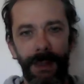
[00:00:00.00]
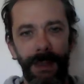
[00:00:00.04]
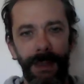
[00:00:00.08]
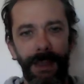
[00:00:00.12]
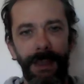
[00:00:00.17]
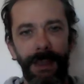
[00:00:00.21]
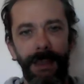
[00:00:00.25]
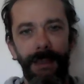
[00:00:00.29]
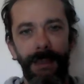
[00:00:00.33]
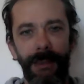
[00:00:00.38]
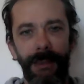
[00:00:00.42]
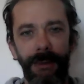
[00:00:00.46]

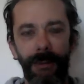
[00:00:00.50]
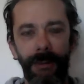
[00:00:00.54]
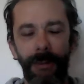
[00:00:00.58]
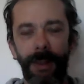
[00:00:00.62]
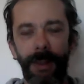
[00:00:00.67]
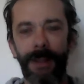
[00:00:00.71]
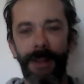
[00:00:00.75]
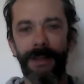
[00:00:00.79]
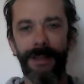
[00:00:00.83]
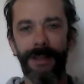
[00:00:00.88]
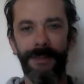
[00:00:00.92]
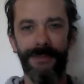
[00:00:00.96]
Hello,
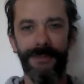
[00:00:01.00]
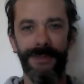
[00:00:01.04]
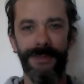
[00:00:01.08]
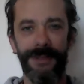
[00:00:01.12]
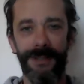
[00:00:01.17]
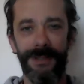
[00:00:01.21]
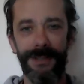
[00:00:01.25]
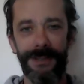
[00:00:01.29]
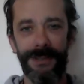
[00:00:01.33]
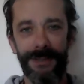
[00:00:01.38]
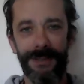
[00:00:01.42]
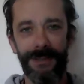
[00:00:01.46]
welcome
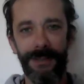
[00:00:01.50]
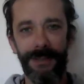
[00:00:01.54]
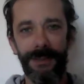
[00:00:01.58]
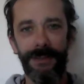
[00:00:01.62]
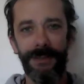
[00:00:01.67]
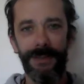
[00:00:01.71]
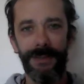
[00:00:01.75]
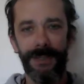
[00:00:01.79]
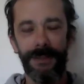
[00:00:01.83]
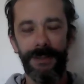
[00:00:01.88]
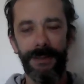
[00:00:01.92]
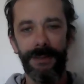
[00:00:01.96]
to this
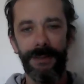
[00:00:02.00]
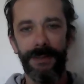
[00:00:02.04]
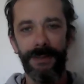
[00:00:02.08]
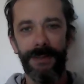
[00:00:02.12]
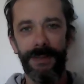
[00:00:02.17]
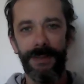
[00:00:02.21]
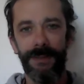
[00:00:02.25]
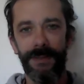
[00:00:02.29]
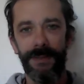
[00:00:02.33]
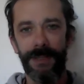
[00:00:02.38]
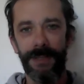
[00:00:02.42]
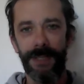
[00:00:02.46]
new video on
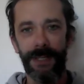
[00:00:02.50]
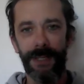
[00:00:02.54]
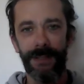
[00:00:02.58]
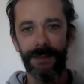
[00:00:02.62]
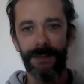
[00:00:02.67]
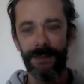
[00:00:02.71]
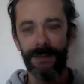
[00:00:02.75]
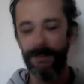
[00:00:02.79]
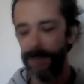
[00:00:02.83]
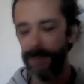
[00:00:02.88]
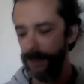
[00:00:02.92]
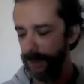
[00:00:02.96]
the
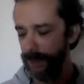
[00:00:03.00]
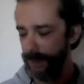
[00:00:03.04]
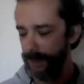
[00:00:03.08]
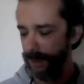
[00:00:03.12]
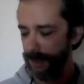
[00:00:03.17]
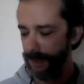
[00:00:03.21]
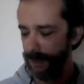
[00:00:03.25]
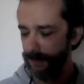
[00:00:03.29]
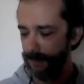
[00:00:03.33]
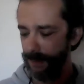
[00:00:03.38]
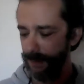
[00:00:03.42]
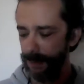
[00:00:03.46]
Vijnana
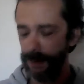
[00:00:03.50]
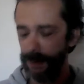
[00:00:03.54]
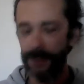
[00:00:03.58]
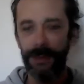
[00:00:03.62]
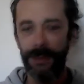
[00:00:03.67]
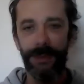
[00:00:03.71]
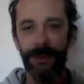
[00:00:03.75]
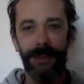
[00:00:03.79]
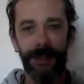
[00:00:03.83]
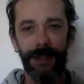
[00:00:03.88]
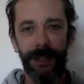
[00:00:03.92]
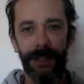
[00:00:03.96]
Bhairava
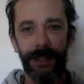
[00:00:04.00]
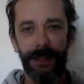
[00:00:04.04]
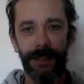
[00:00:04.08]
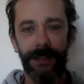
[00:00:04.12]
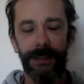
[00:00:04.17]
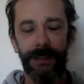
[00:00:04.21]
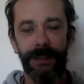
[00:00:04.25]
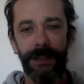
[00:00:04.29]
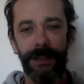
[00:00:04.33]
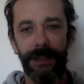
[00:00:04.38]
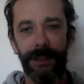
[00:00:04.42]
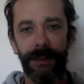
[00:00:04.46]
Tantra,
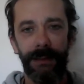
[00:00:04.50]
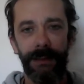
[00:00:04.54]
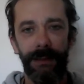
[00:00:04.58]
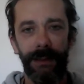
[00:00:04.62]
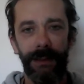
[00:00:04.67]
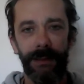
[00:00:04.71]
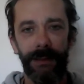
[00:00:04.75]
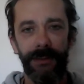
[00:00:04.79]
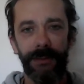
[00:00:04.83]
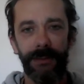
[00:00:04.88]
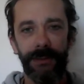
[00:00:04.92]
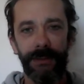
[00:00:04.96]
a
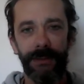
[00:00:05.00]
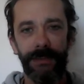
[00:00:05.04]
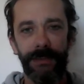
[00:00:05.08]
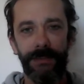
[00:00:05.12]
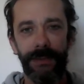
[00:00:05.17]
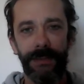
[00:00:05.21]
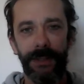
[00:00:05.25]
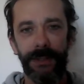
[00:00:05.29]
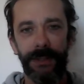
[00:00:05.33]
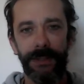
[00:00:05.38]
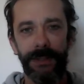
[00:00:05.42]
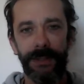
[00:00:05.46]
collection of
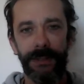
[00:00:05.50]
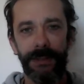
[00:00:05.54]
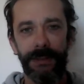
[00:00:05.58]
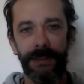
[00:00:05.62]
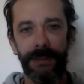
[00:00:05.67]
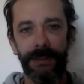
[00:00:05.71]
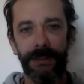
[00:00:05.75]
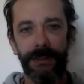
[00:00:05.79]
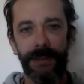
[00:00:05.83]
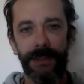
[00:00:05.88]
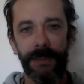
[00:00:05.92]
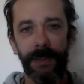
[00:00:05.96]
teachings
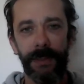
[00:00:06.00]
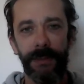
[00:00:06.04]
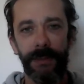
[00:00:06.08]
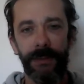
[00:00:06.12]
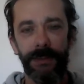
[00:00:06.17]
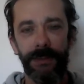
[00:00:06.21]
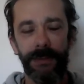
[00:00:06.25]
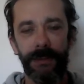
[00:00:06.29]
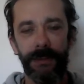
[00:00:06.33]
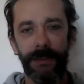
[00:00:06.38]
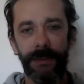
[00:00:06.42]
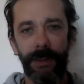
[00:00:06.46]
and
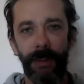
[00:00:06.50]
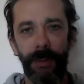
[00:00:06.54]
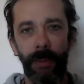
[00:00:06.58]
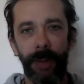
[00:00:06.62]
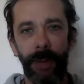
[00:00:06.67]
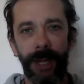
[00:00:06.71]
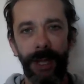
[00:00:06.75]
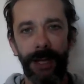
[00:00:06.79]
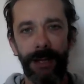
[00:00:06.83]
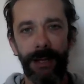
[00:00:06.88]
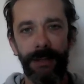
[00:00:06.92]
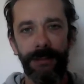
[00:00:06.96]
spiritual
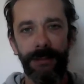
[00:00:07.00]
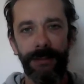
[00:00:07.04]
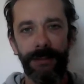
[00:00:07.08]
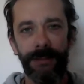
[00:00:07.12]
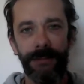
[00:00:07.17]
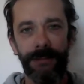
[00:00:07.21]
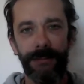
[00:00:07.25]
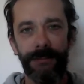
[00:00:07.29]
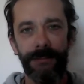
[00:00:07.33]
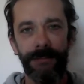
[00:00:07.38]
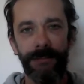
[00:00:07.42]
awakening.